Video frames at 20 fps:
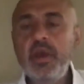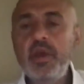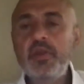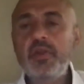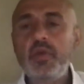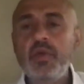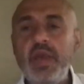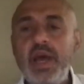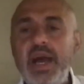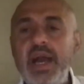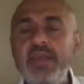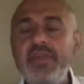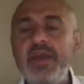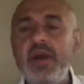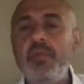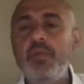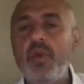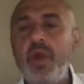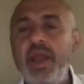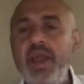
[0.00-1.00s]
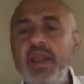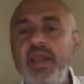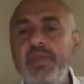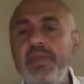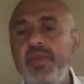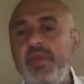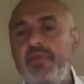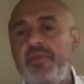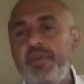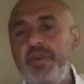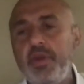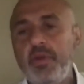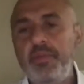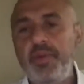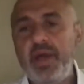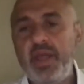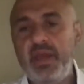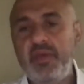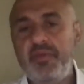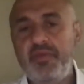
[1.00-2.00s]
So, guys, I'm writing this for your
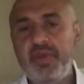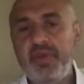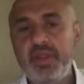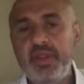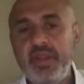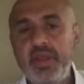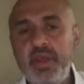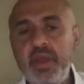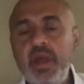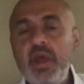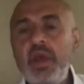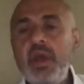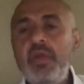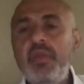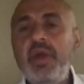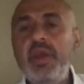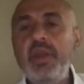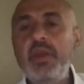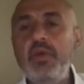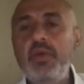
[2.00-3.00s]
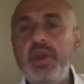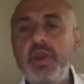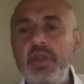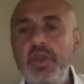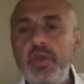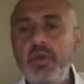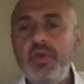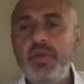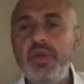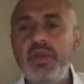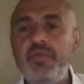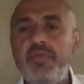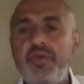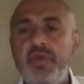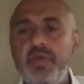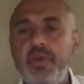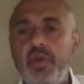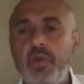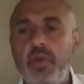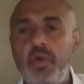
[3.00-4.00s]
benefit, that you can use it
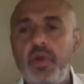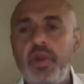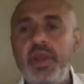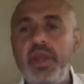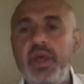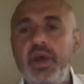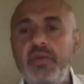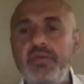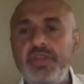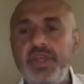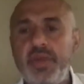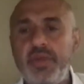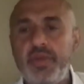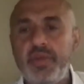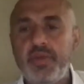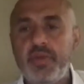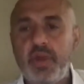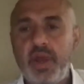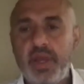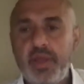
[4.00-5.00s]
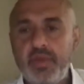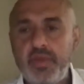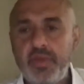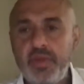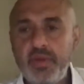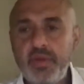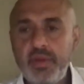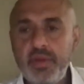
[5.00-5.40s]
for the glory of Jesus Christ.